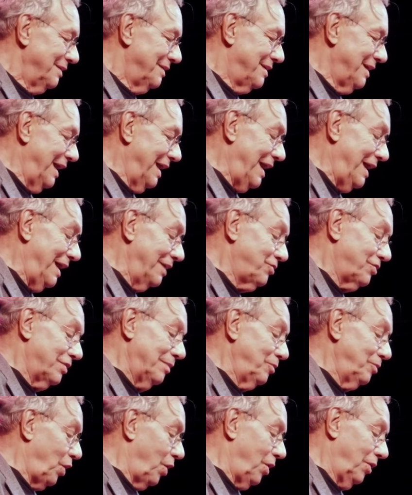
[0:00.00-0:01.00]
Today, I
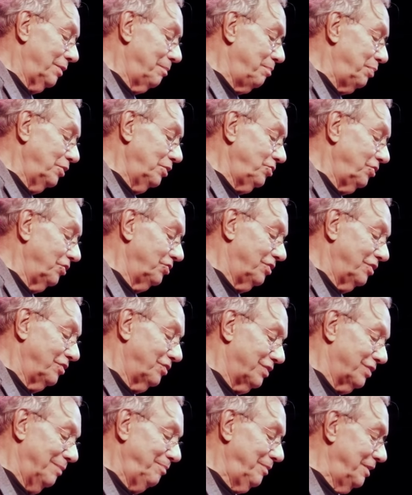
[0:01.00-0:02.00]
trimmed all the bushes
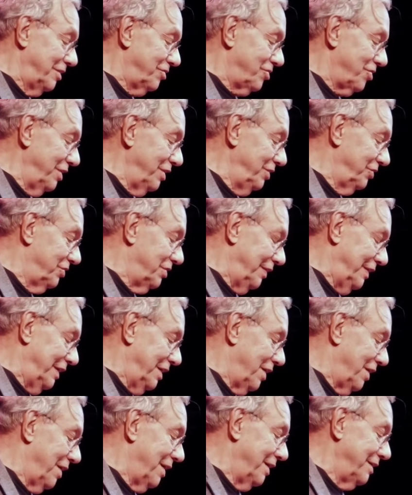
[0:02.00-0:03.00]
and trimmed the trees in the
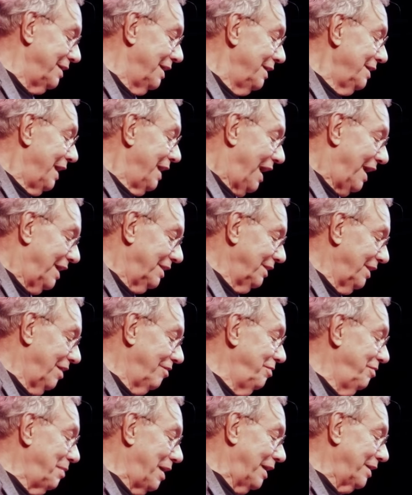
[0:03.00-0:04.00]
yard. I
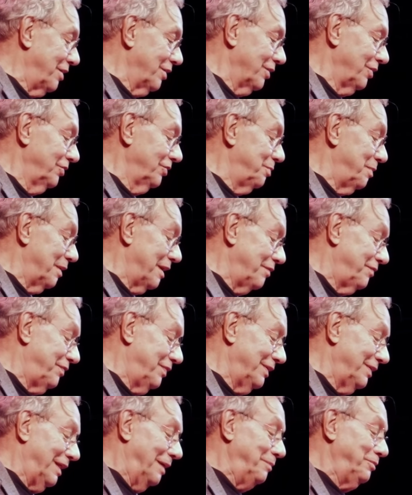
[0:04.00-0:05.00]
love my girls, but I
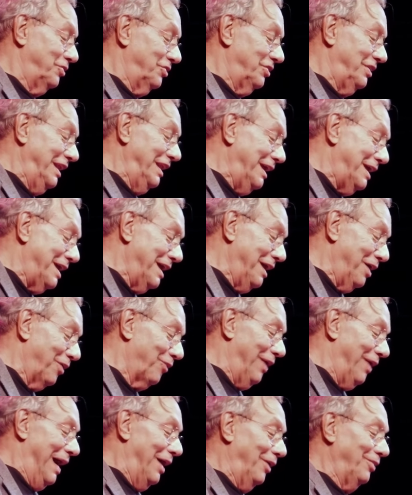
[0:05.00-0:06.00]
feel I'm sneaking
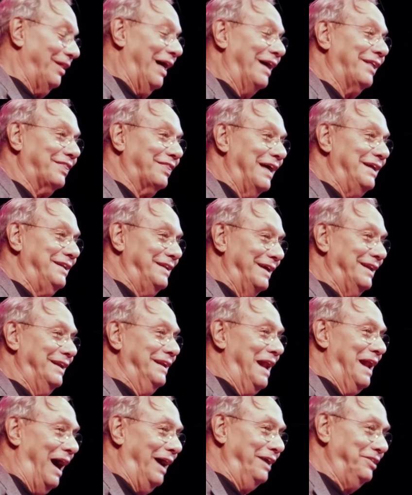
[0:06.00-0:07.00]
around like they
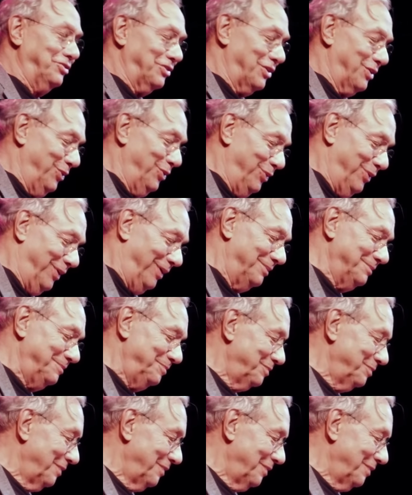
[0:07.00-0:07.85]
did in high school.